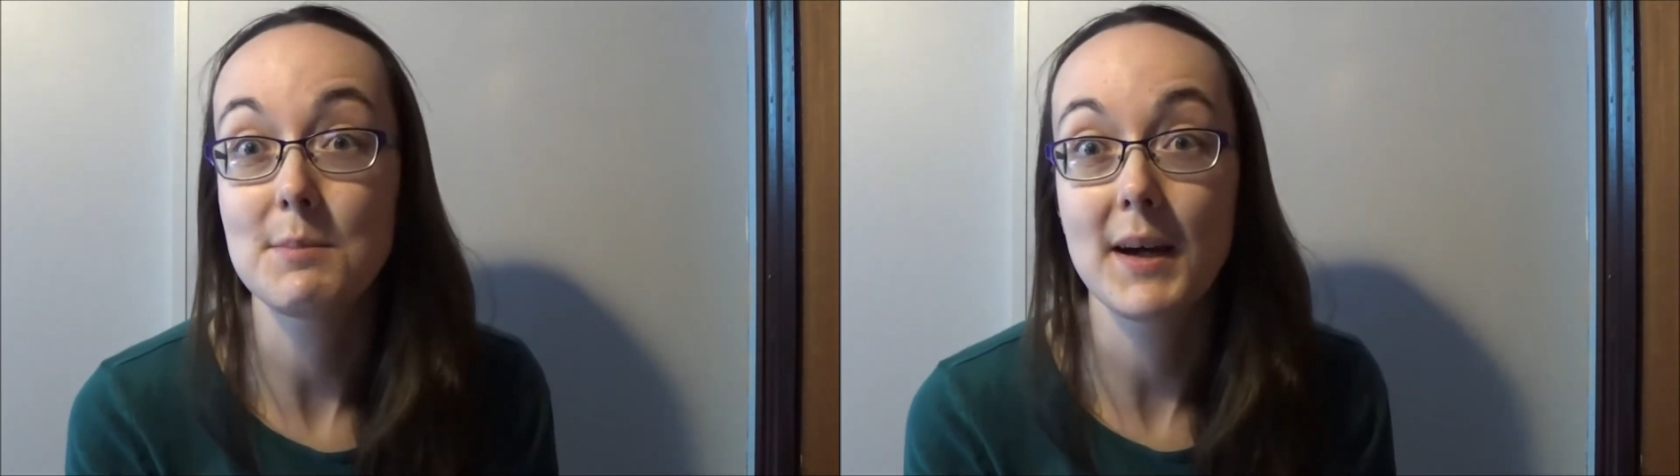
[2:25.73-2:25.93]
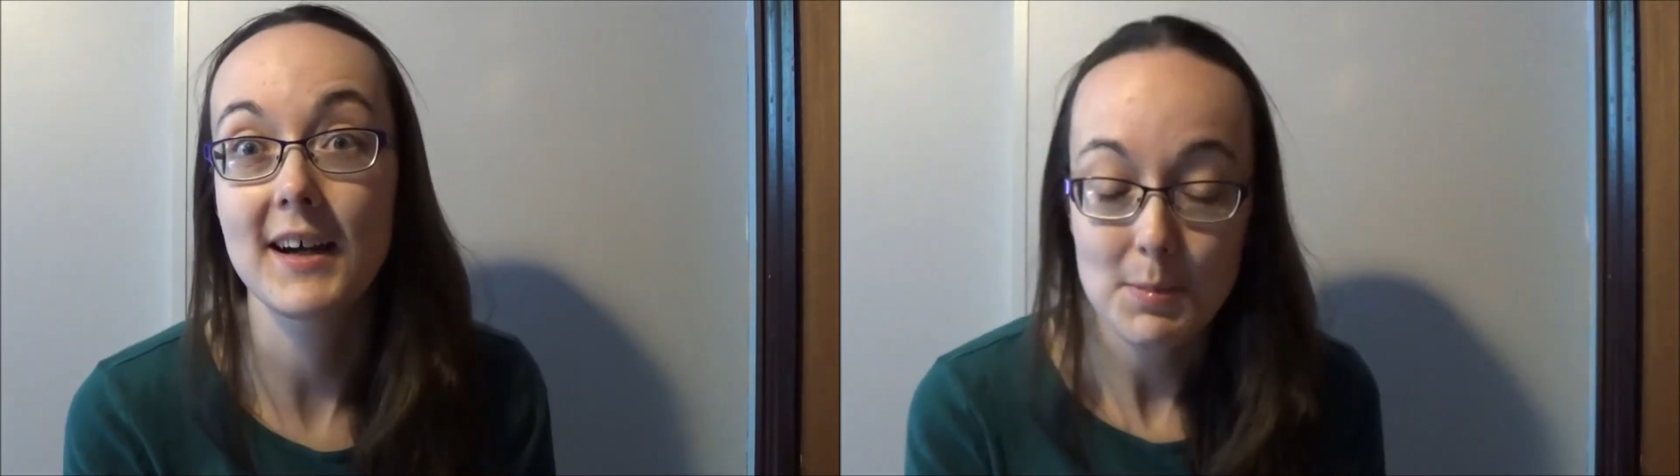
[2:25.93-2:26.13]

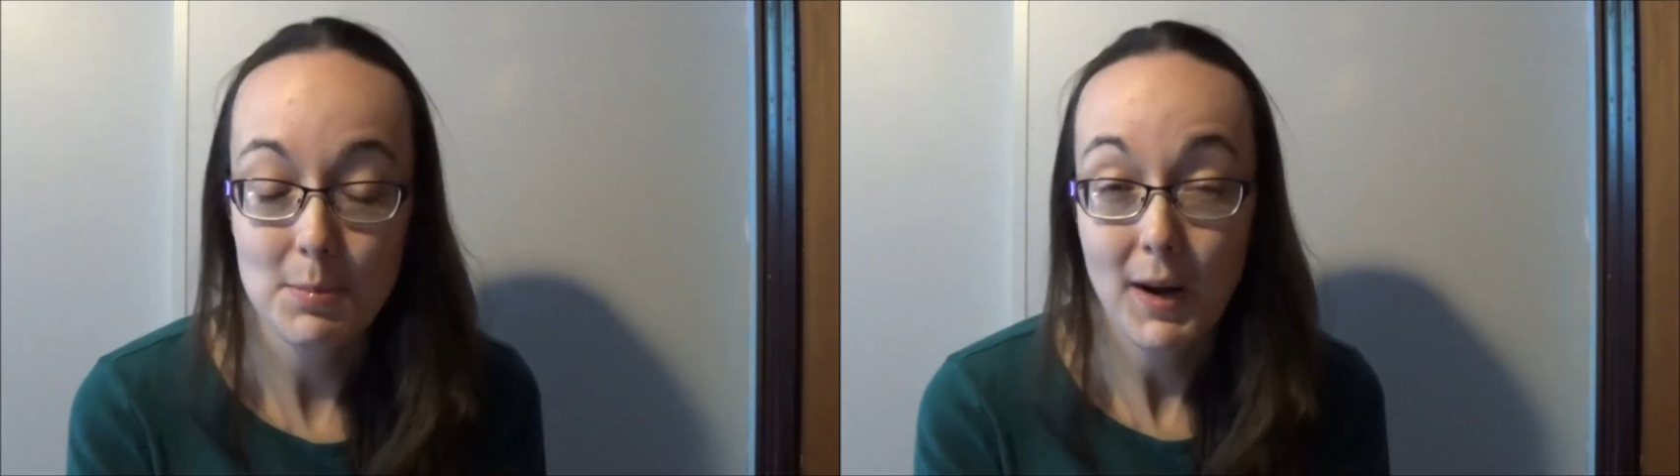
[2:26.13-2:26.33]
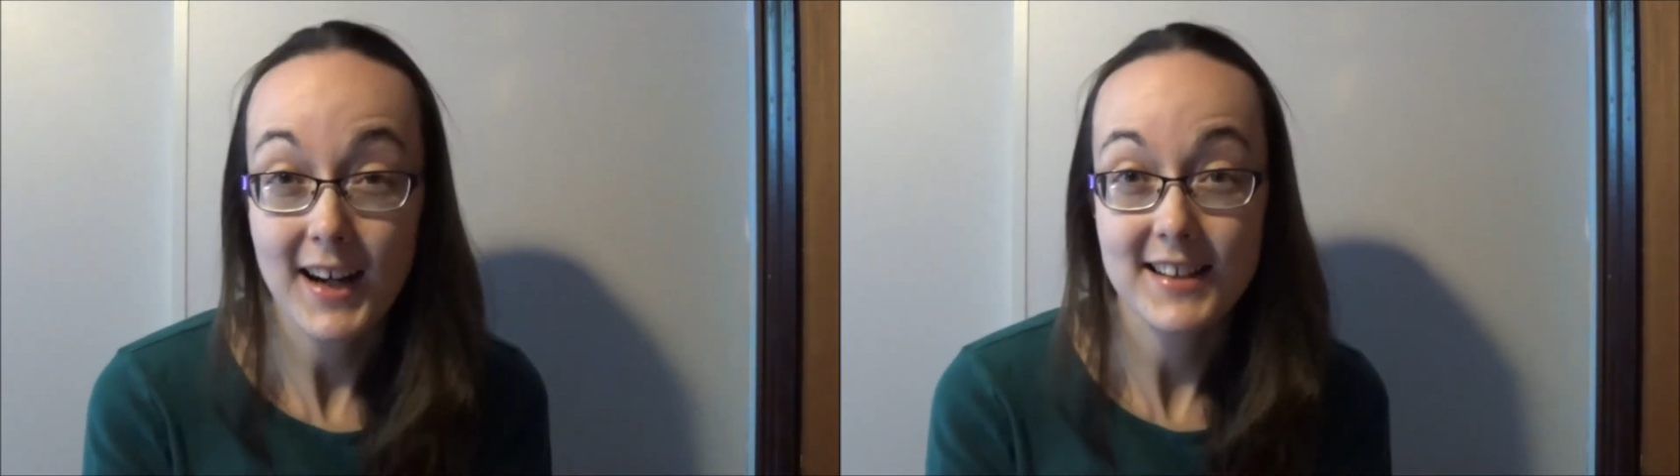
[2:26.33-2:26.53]
but with
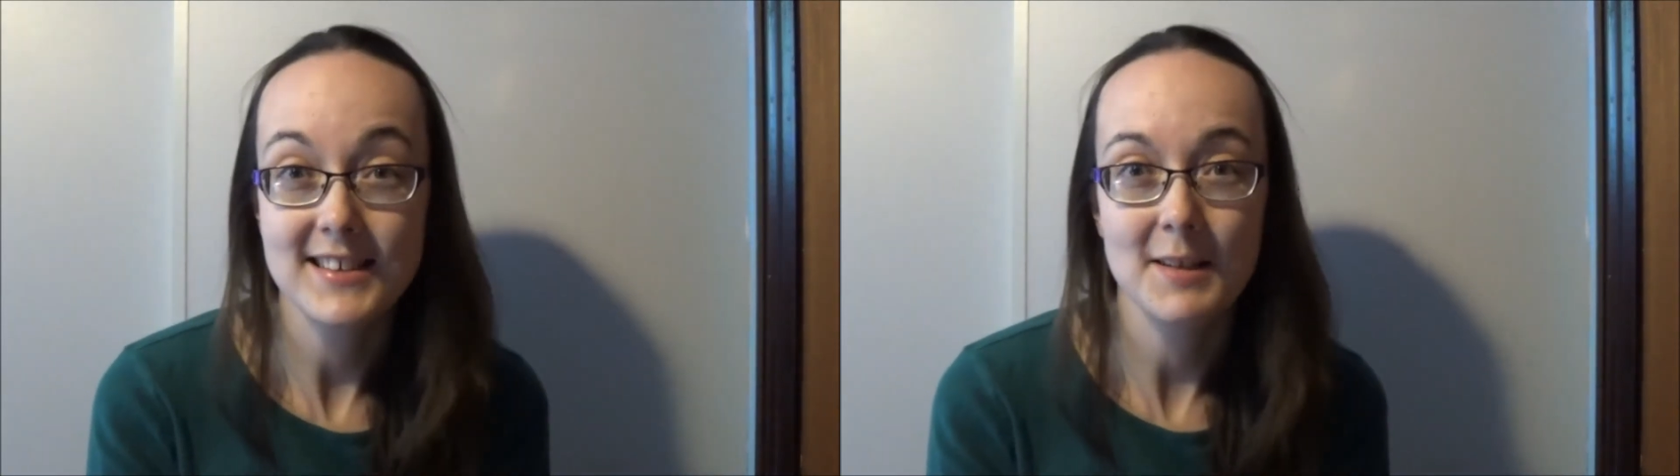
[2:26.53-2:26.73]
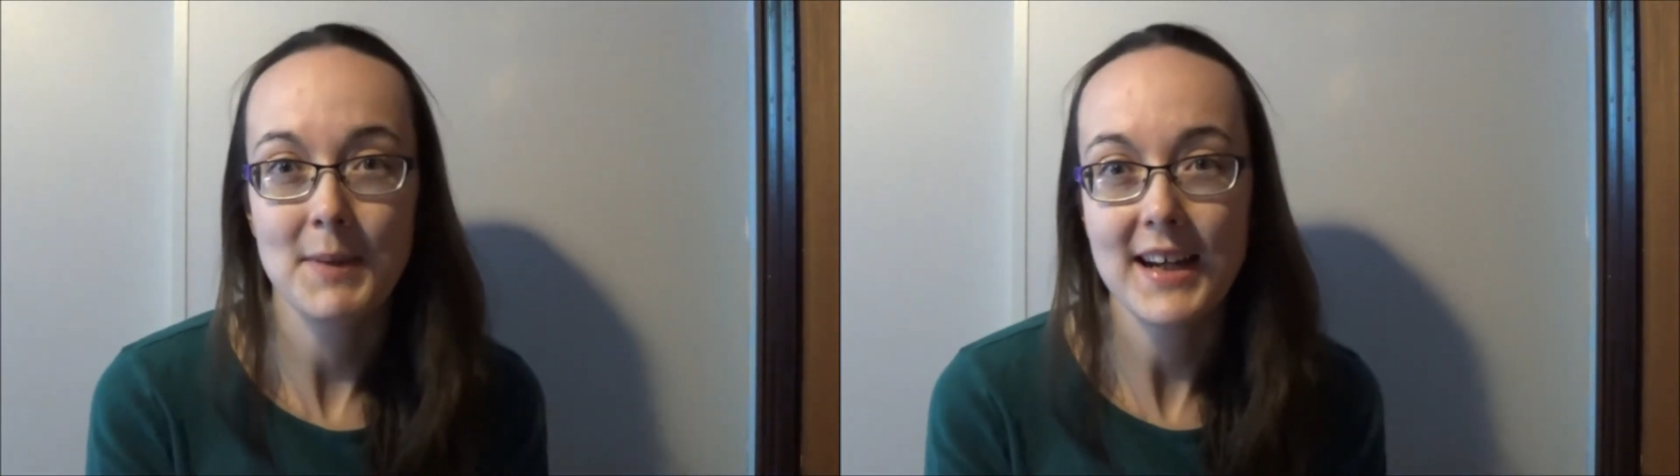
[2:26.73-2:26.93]
practice
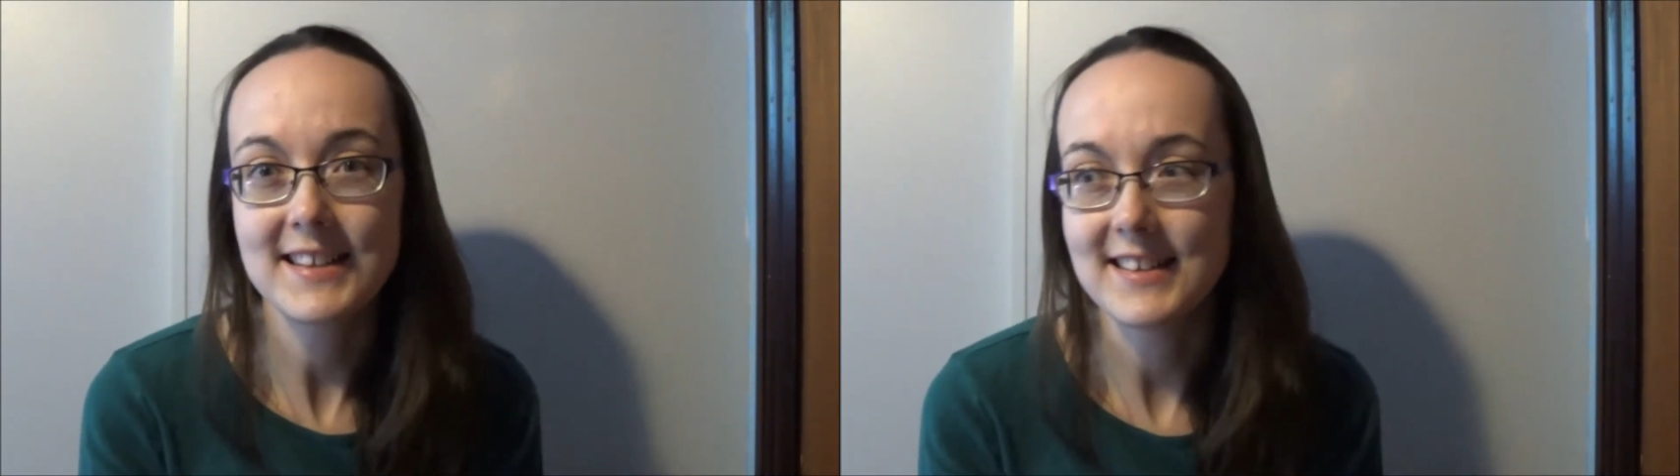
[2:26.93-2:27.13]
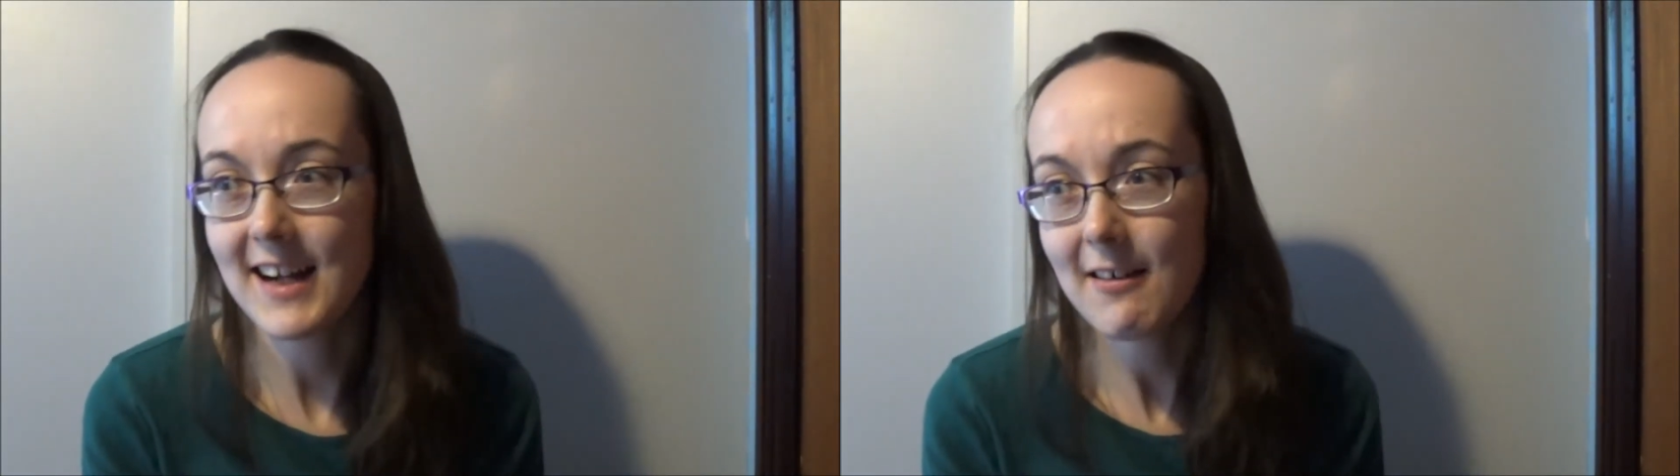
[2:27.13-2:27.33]
I'm
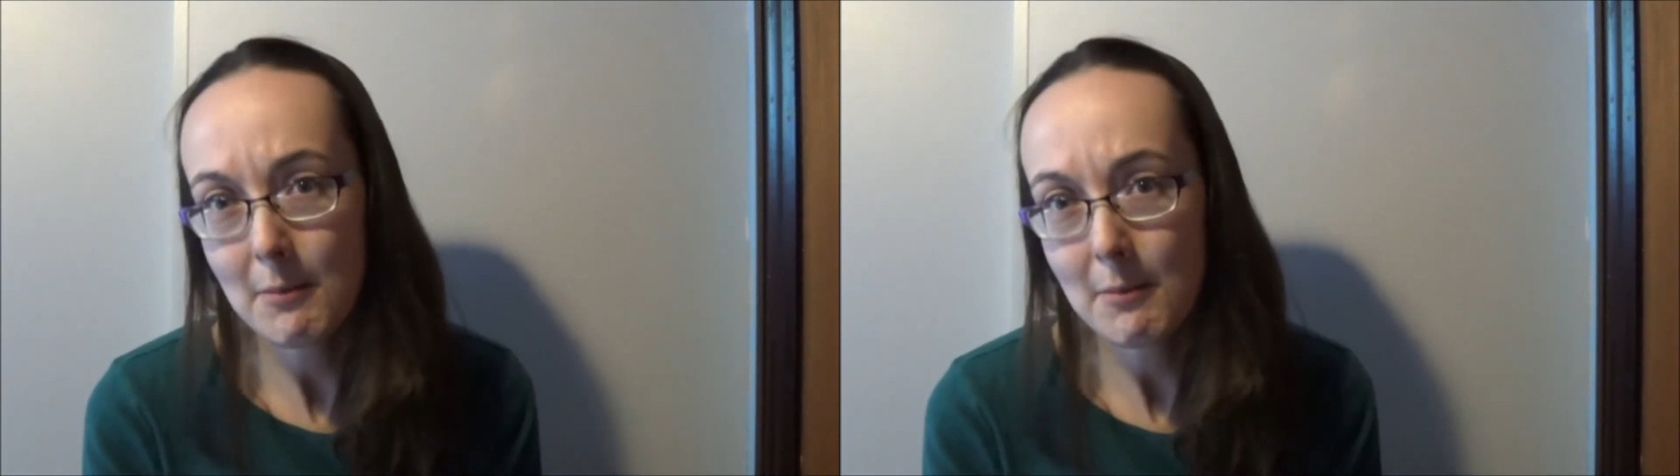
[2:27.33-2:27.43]
getting there.